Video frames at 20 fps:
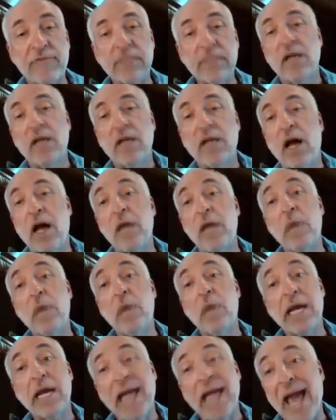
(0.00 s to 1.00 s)
every
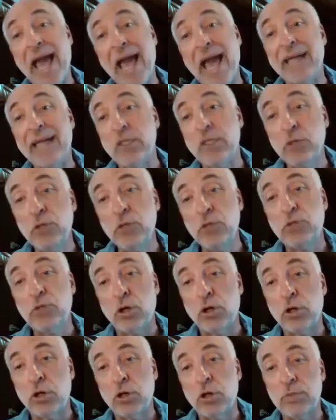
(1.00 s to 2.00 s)
time I add a
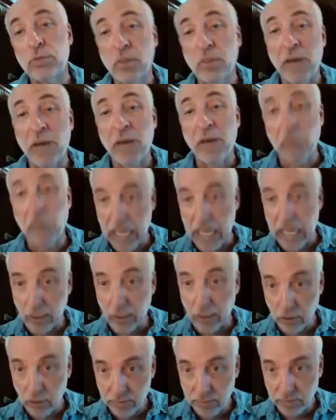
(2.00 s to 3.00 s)
new term to my
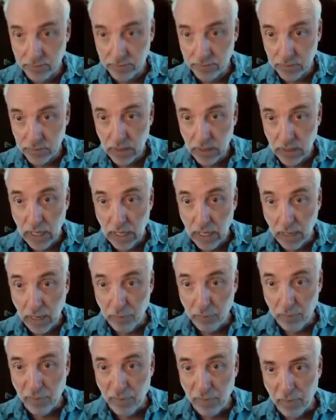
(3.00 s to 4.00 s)
model,
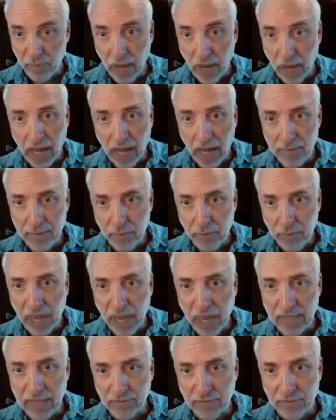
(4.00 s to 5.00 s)
I
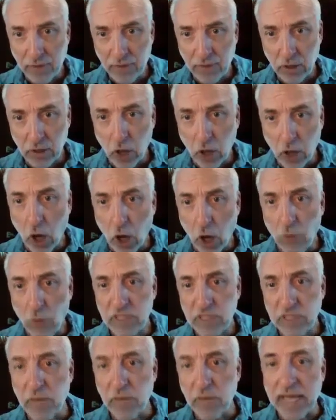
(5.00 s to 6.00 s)
by default
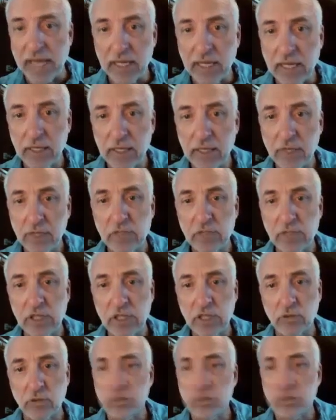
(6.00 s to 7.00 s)
always make
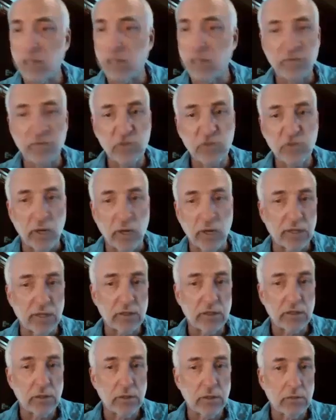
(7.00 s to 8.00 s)
the residual sum of
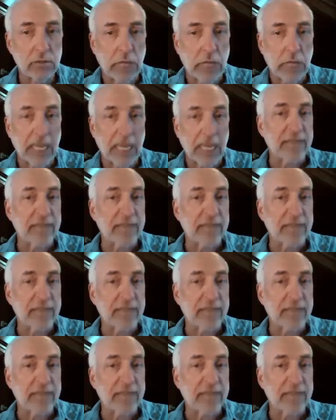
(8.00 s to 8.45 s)
squares